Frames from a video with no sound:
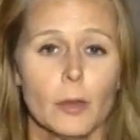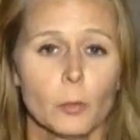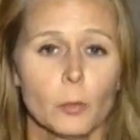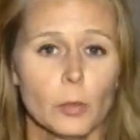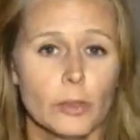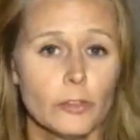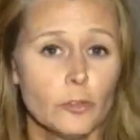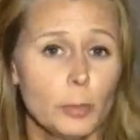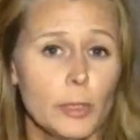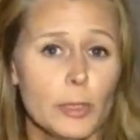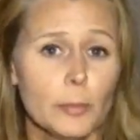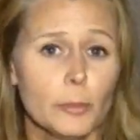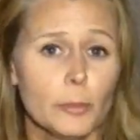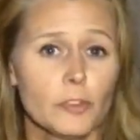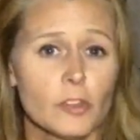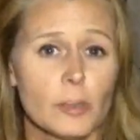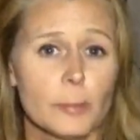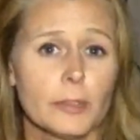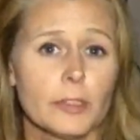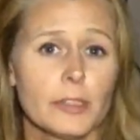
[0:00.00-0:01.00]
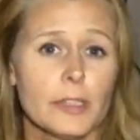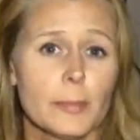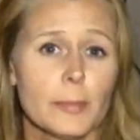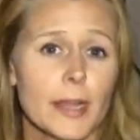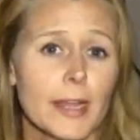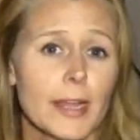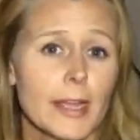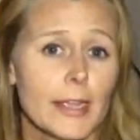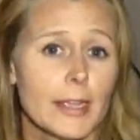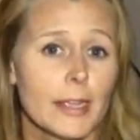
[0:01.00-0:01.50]
rich people typically
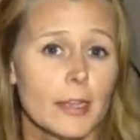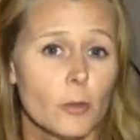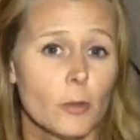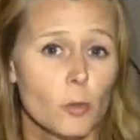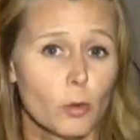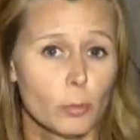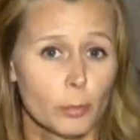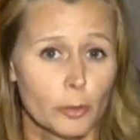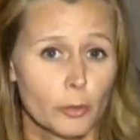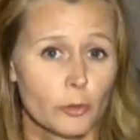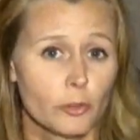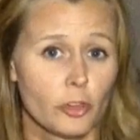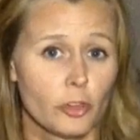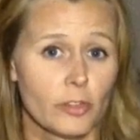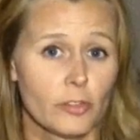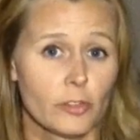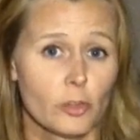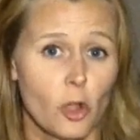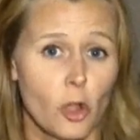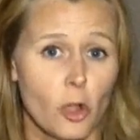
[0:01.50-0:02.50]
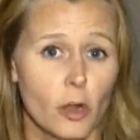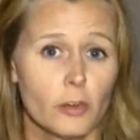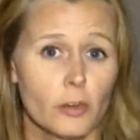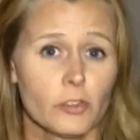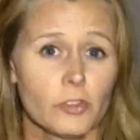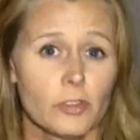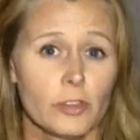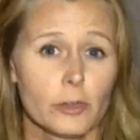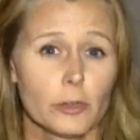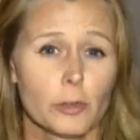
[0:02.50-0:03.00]
buy or purchase
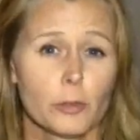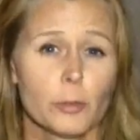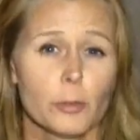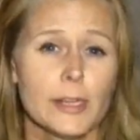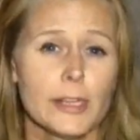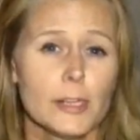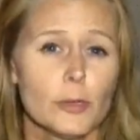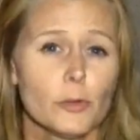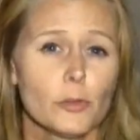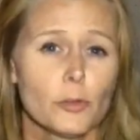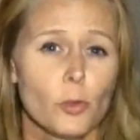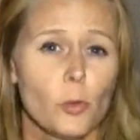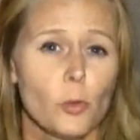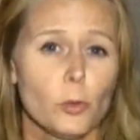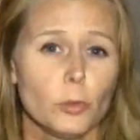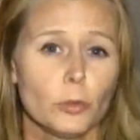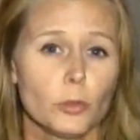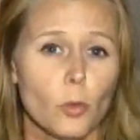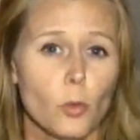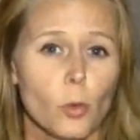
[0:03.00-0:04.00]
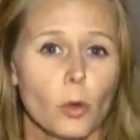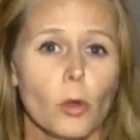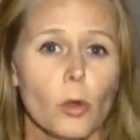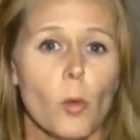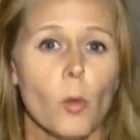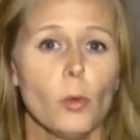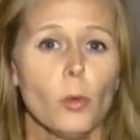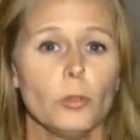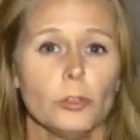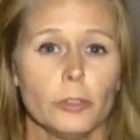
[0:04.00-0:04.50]
cars that are 3 years old or
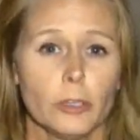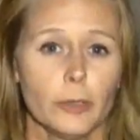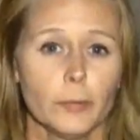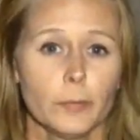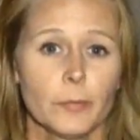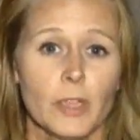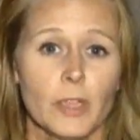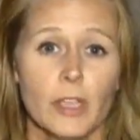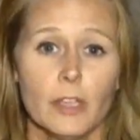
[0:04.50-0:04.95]
older.